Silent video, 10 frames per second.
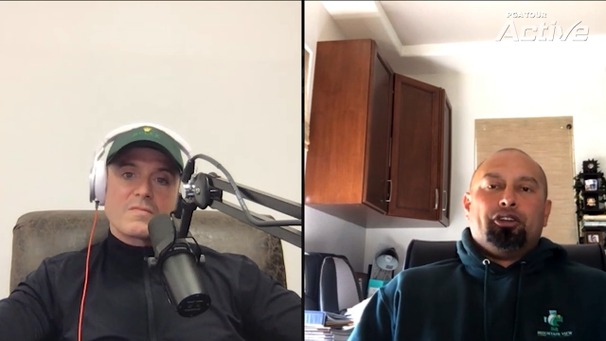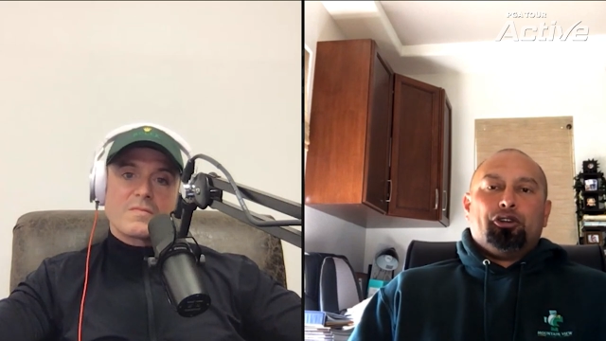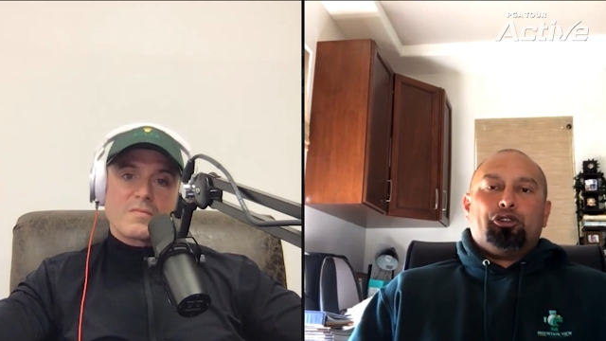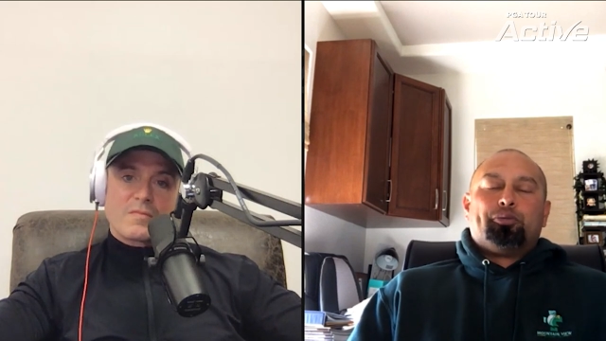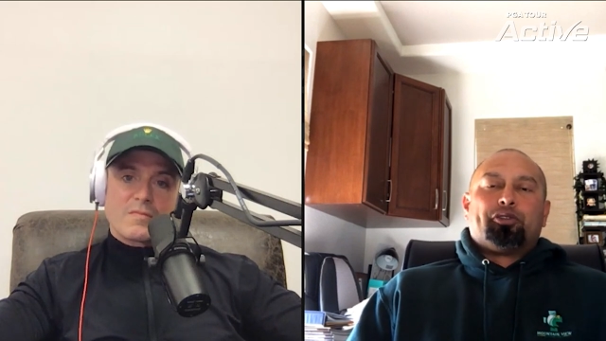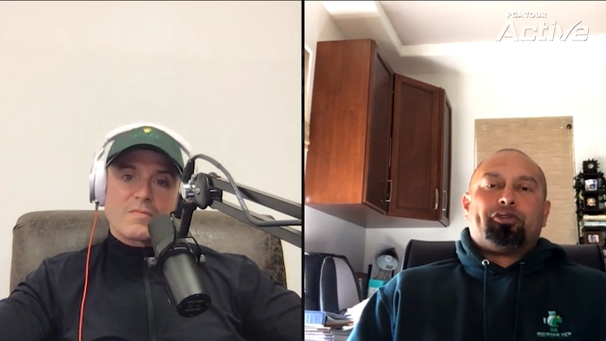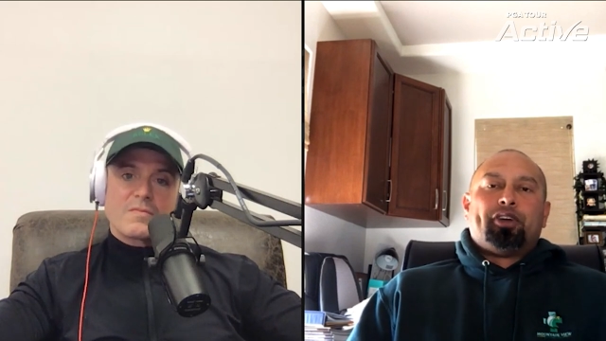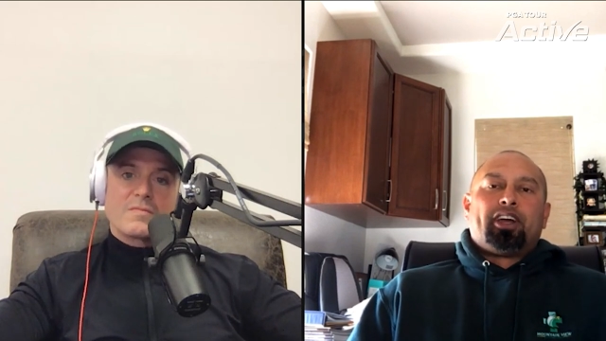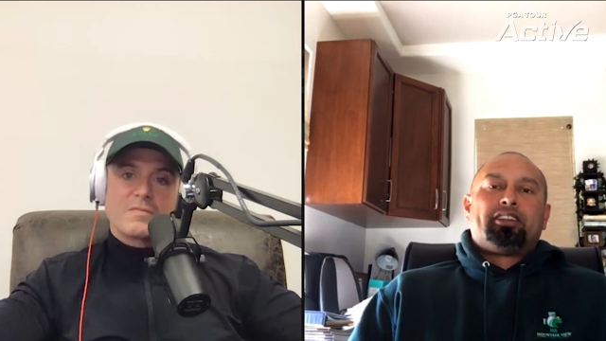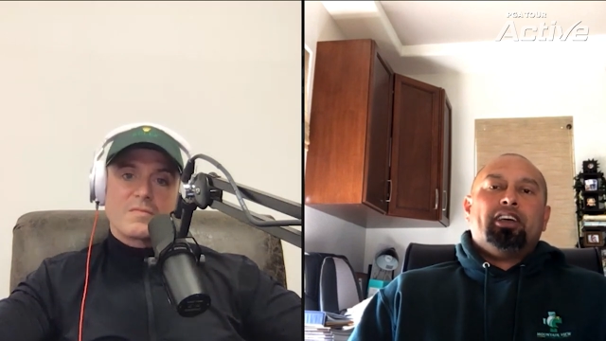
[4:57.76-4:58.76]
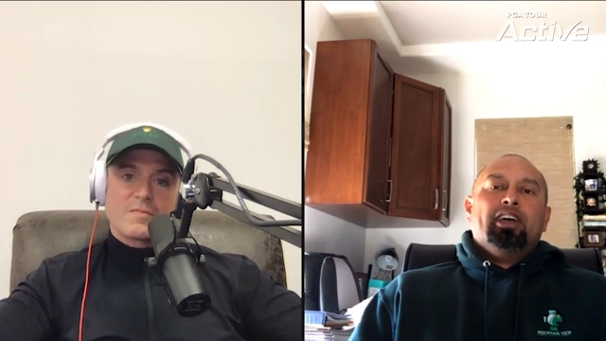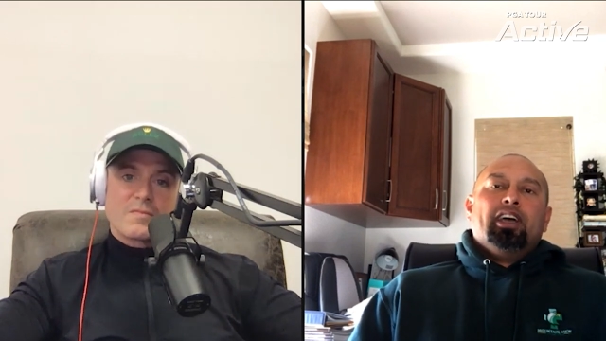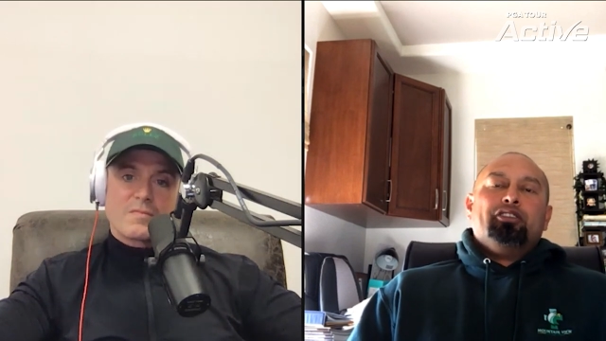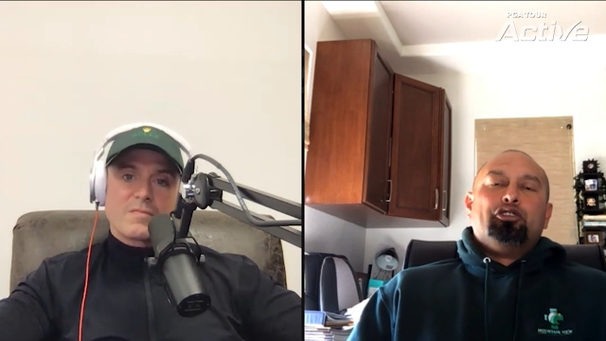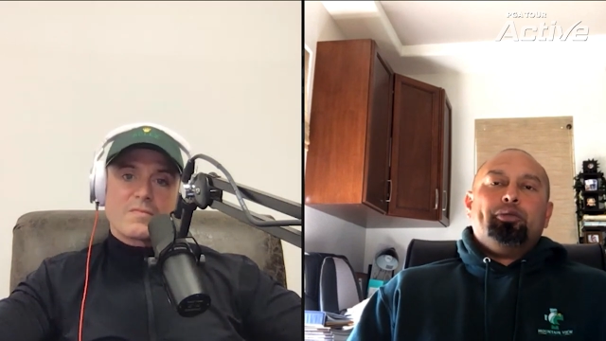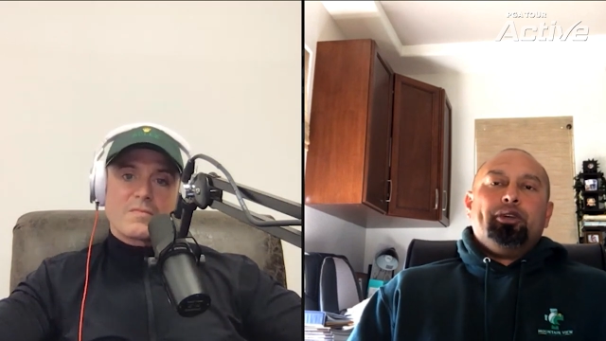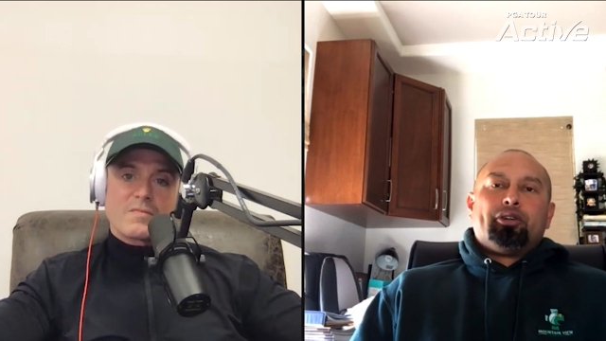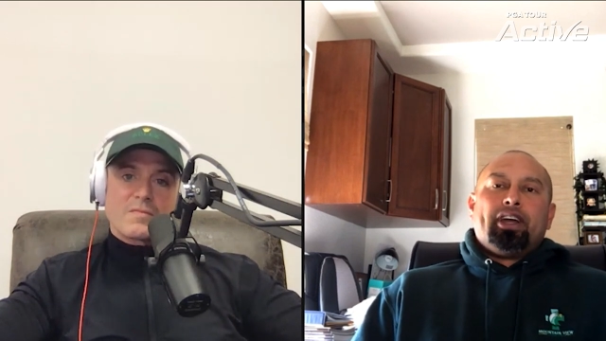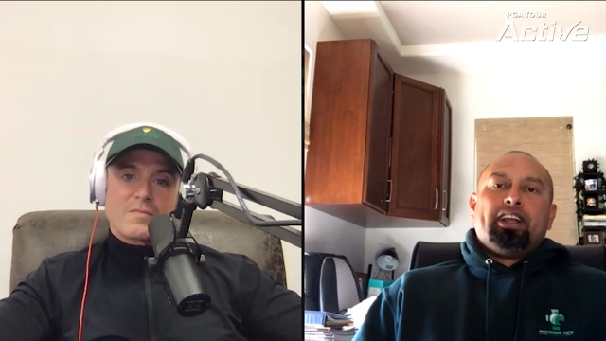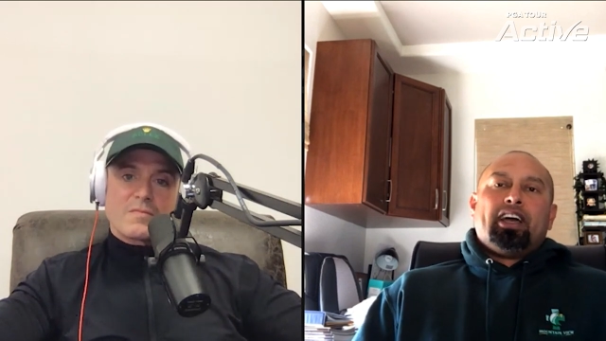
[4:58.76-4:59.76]
Speaker 1: you know, to perfect And to be
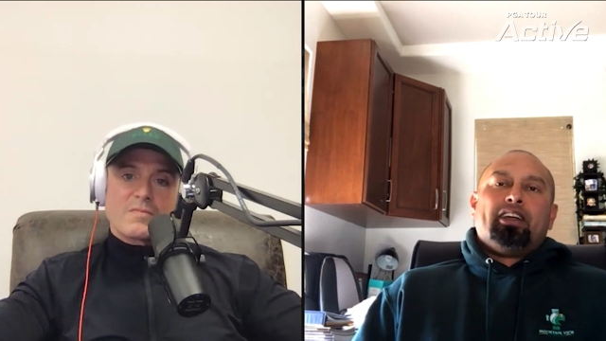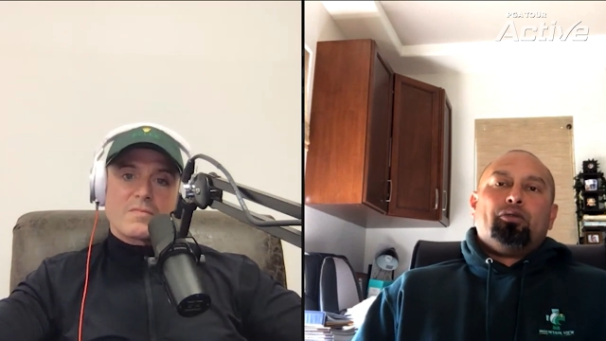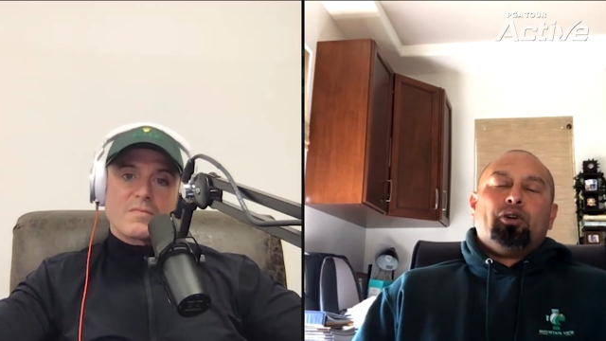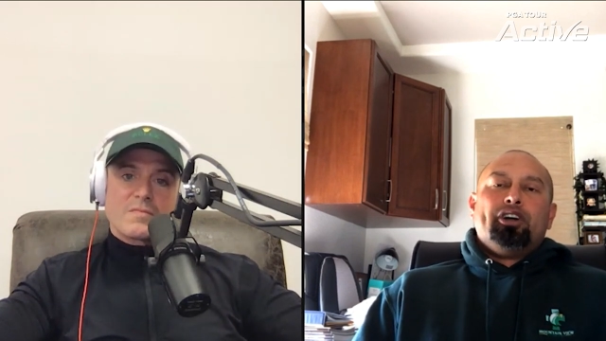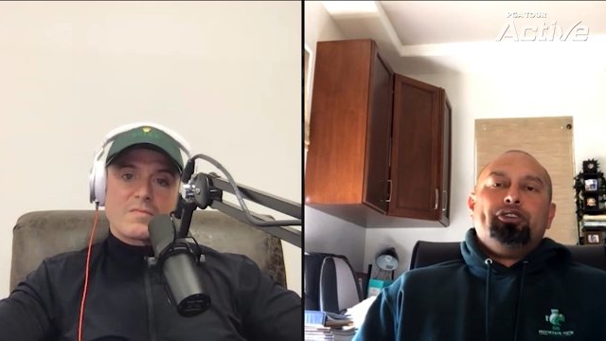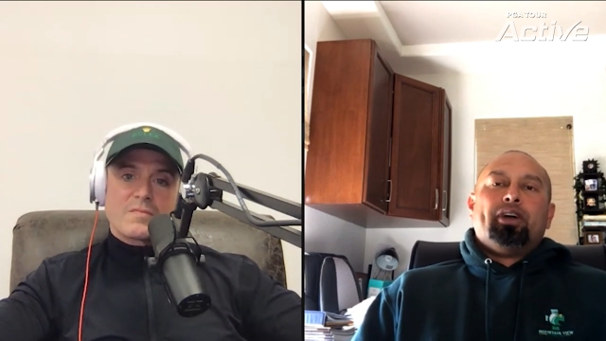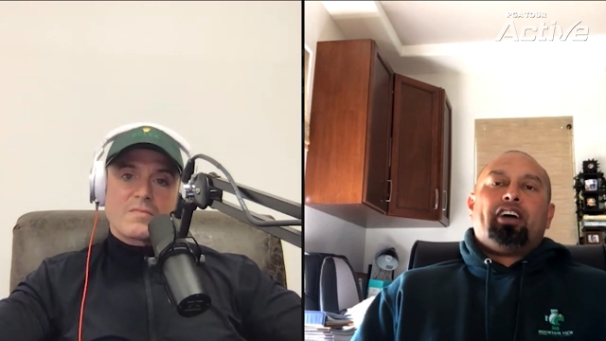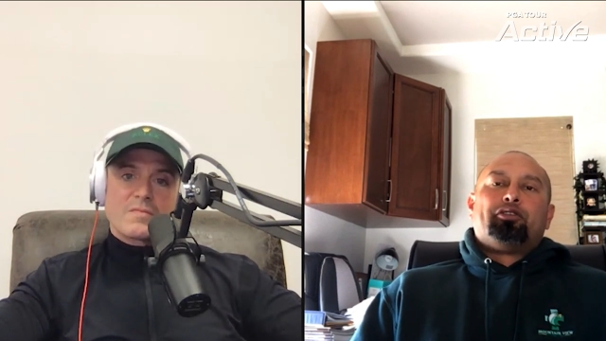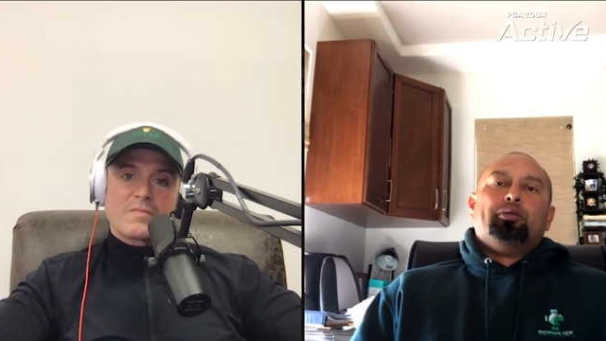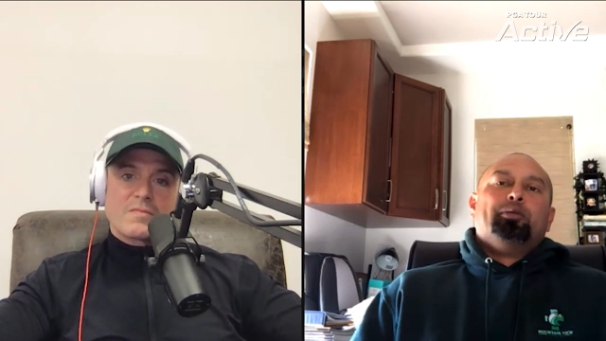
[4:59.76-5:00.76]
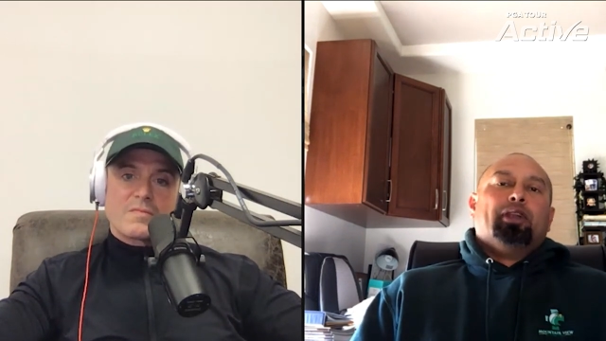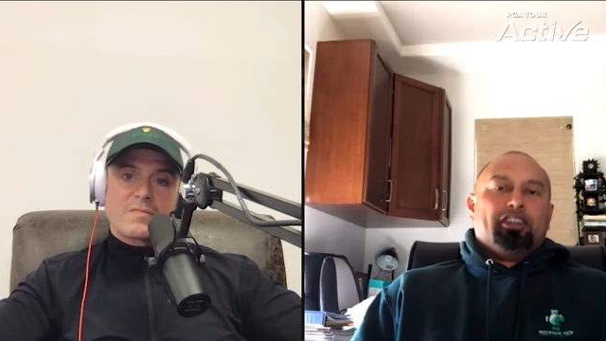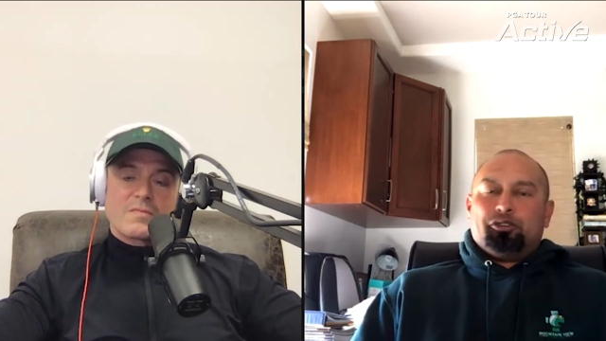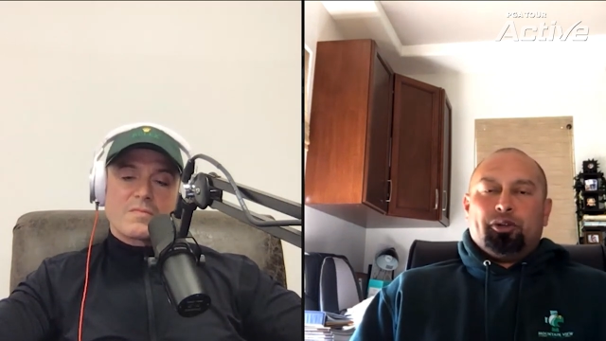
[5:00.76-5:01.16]
great at it, one, you have to be blessed